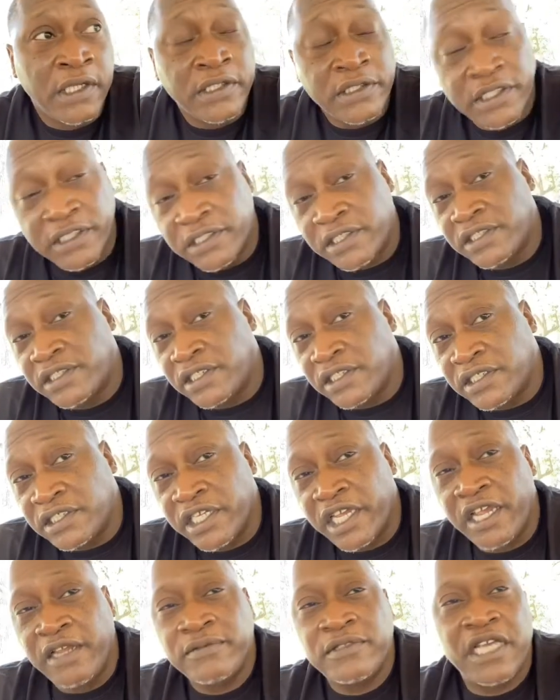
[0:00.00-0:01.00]
this is the
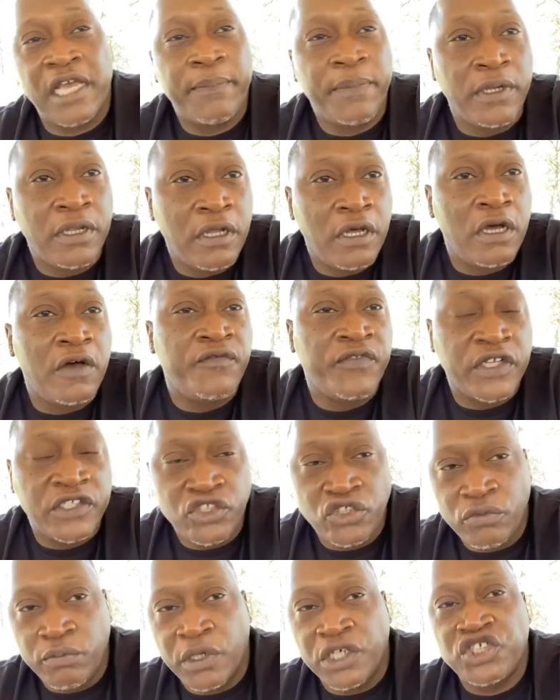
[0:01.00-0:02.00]
same type of love that
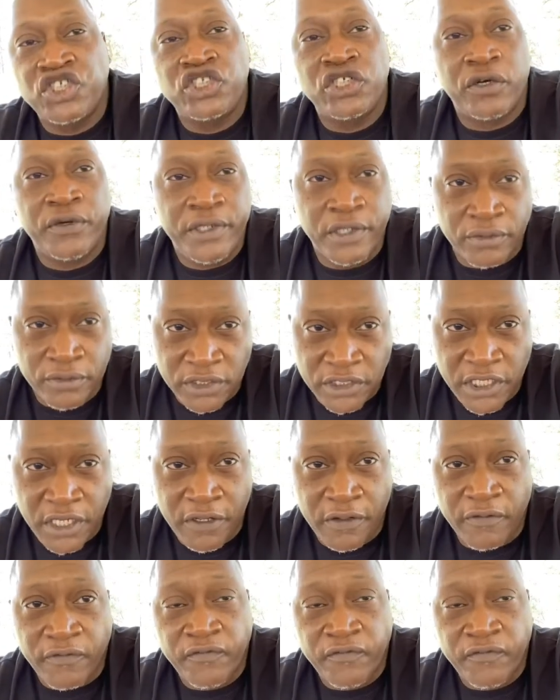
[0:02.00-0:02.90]
you must show yourself.